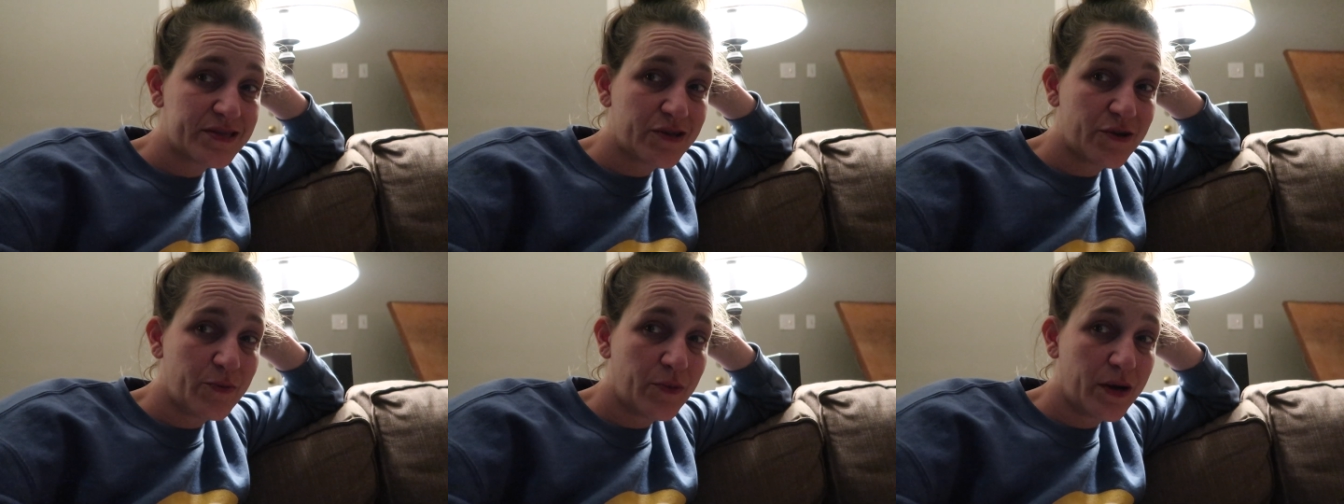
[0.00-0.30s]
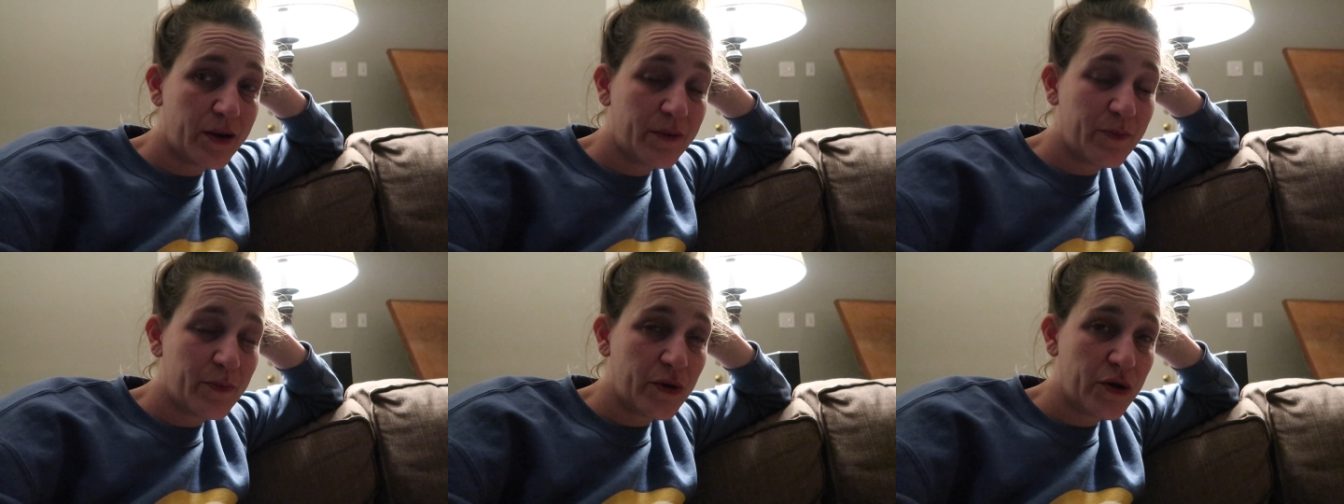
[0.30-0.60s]
scoop
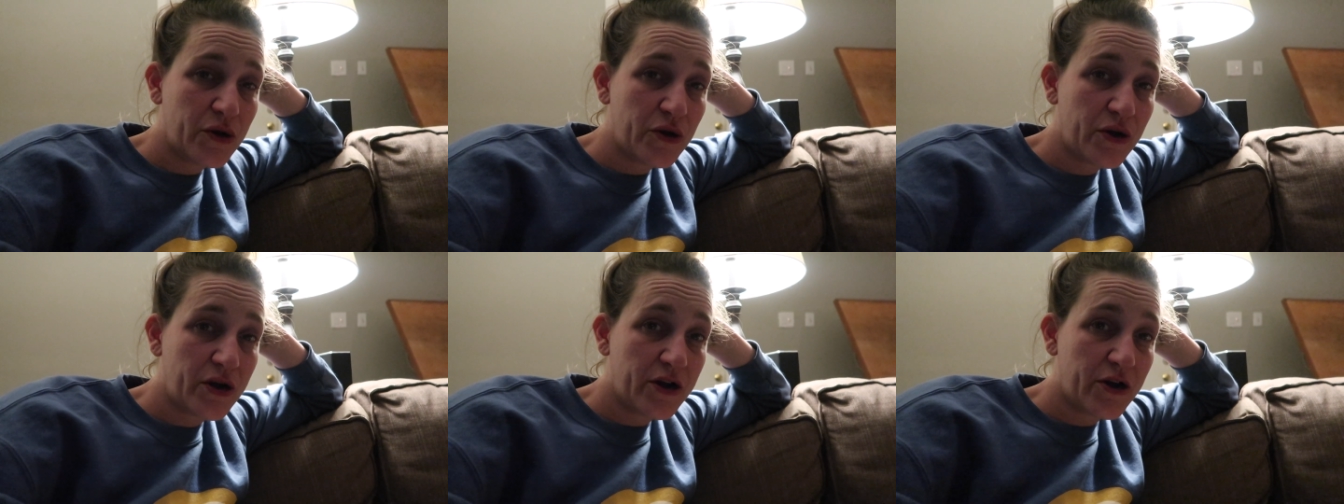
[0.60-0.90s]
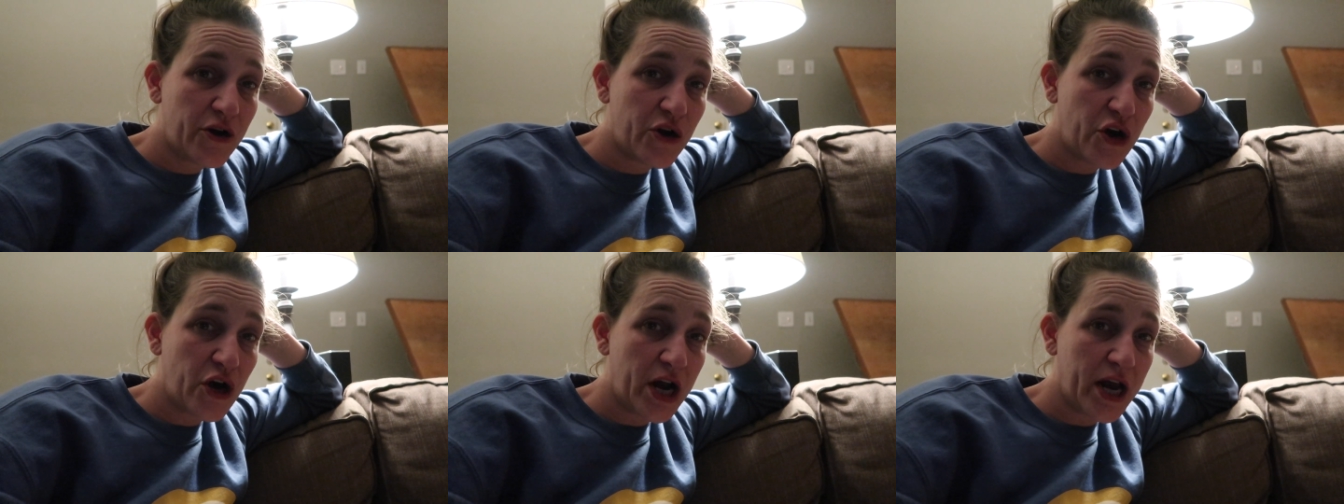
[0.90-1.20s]
her up, put her in
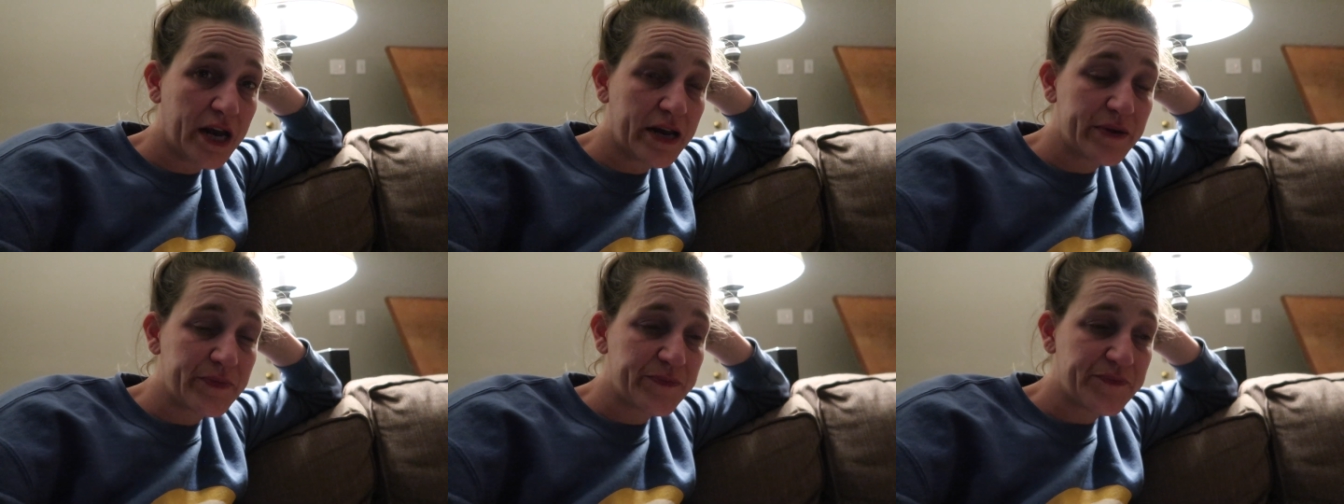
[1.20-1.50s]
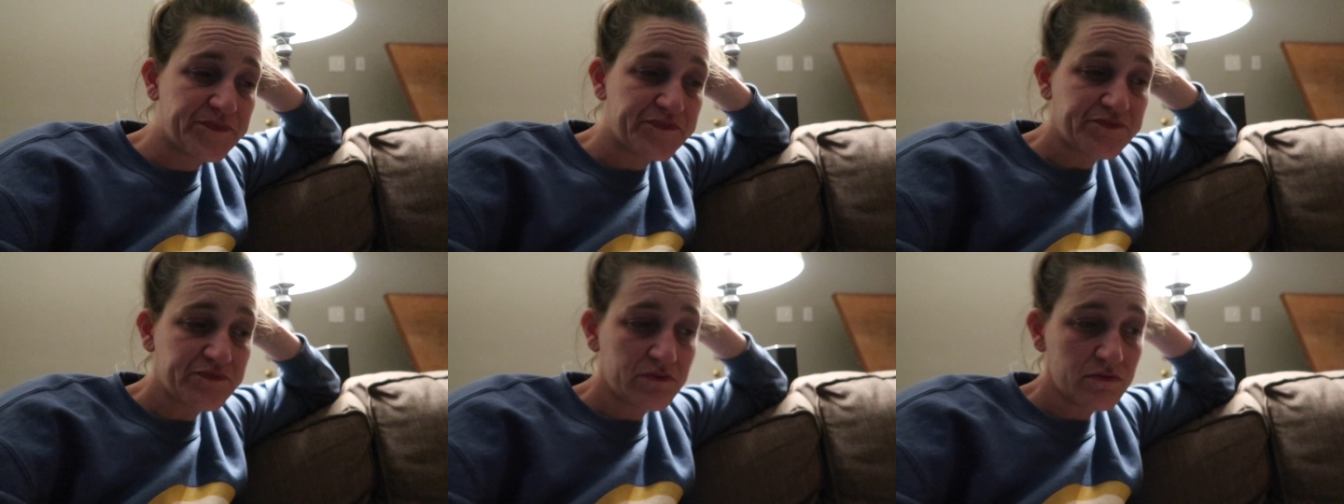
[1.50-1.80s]
her crate.
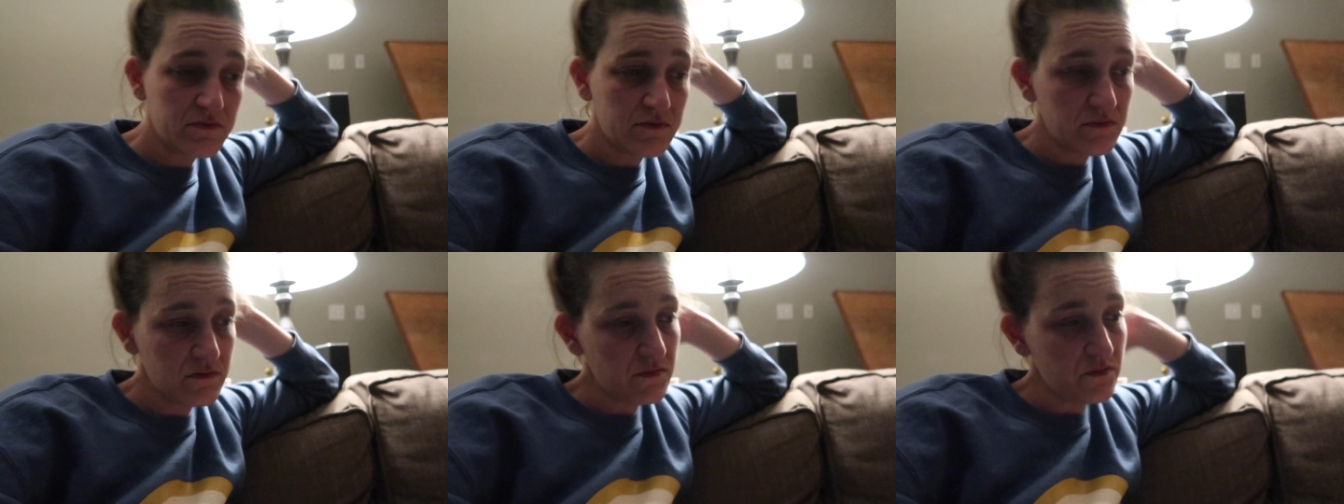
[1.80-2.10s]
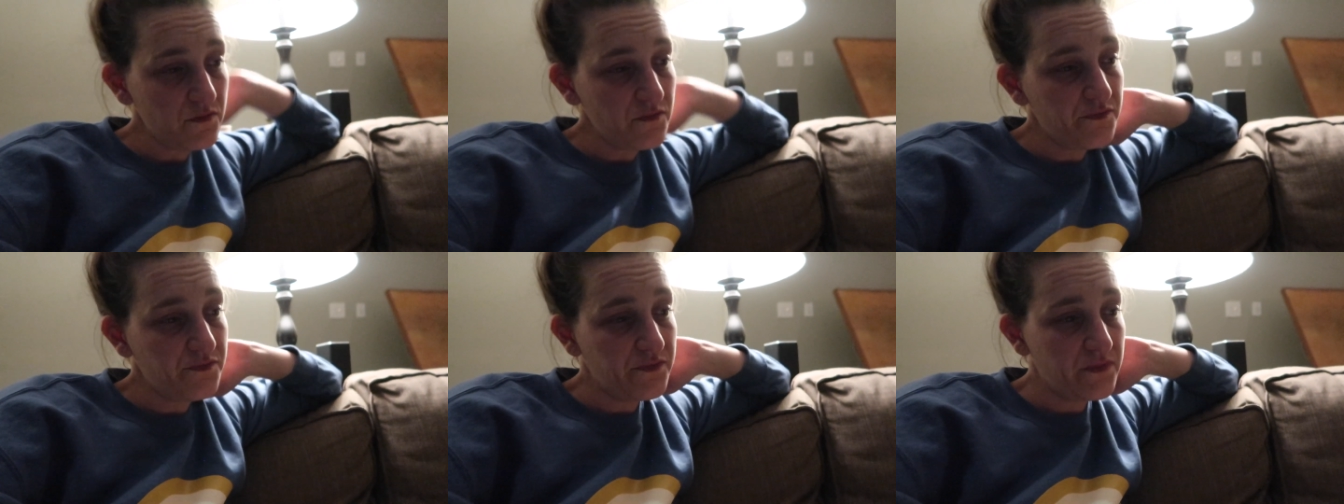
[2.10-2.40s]

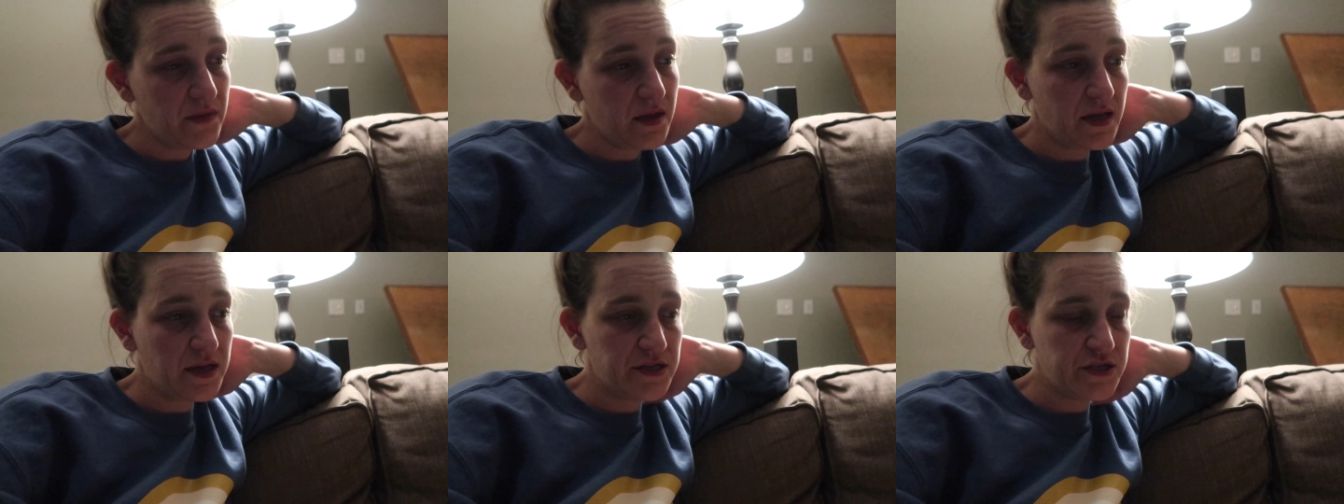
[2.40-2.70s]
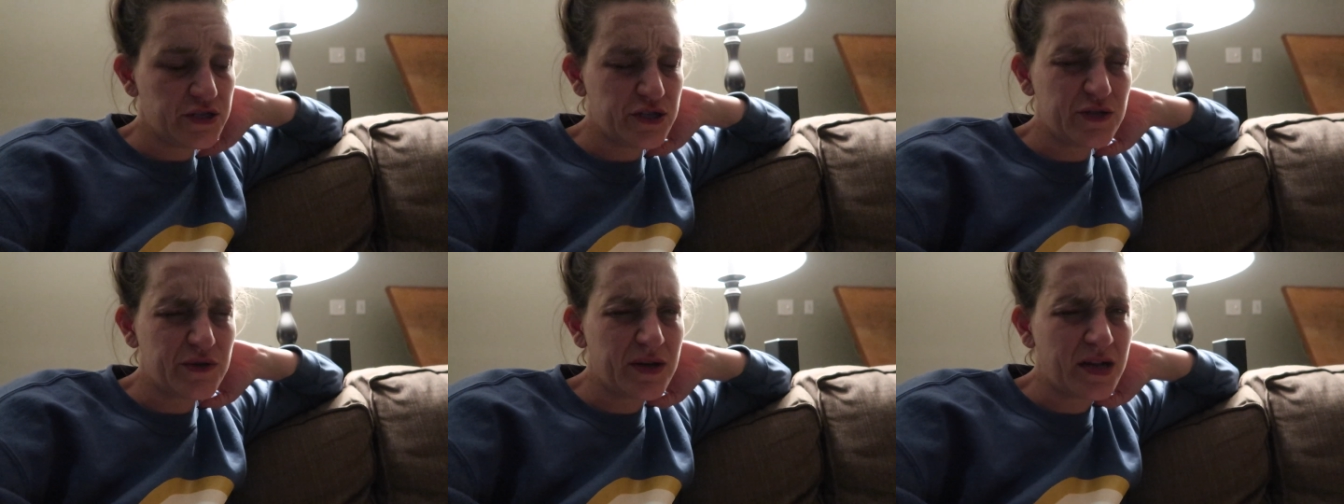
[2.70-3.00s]

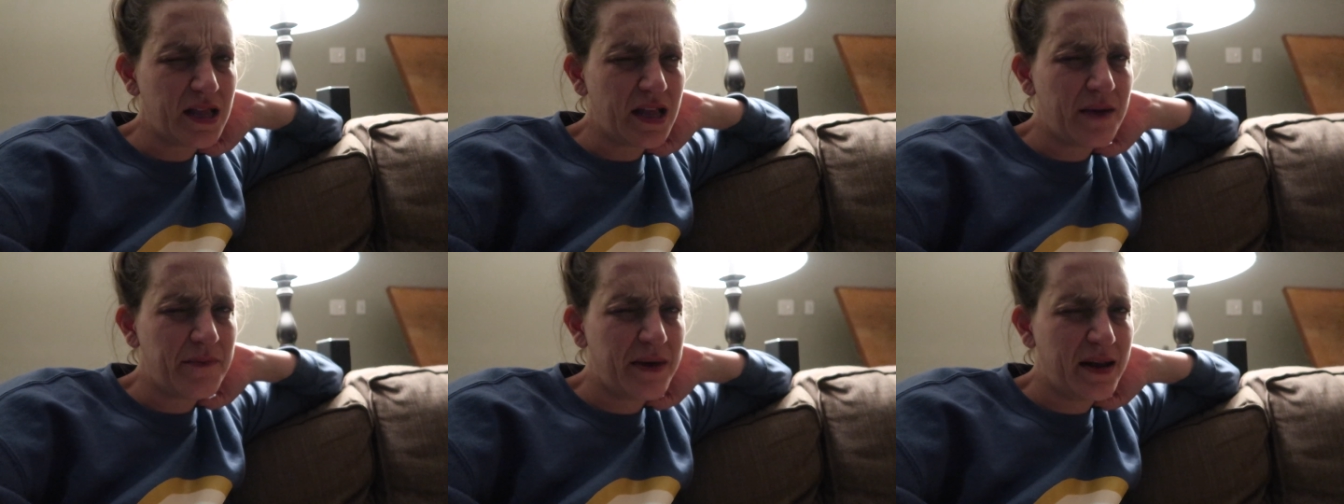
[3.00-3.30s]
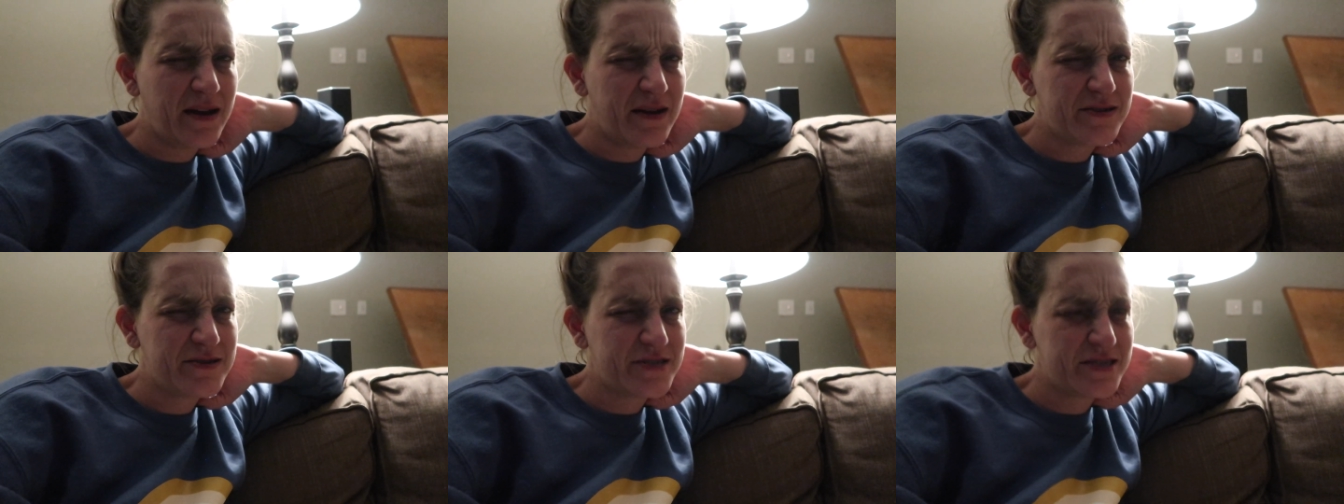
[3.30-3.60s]
She's doing a lot better.